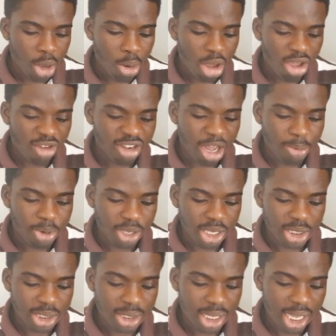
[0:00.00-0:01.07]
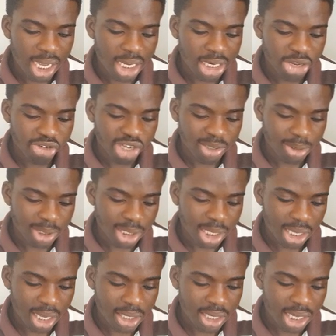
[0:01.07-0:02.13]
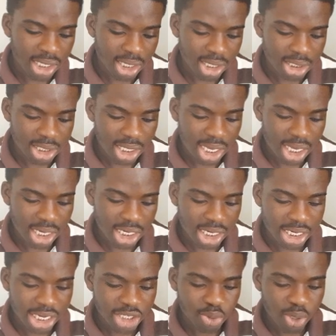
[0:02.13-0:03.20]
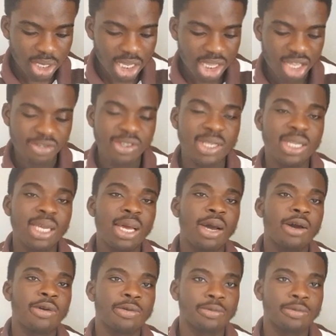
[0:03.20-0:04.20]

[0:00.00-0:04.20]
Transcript: So you have the application layer, the transport layer, the internet layer, and then the network interface layer.